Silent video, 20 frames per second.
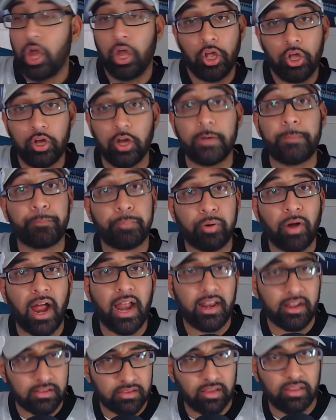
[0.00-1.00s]
good
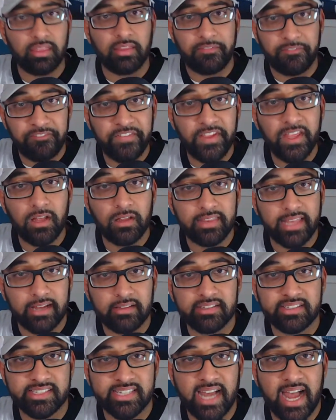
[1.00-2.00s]
product on the field
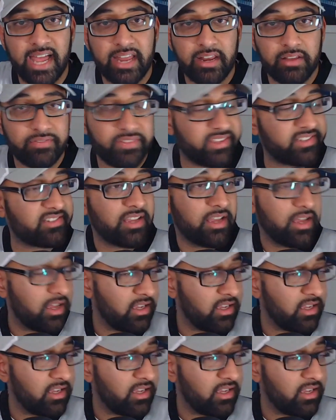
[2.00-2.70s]
outside of this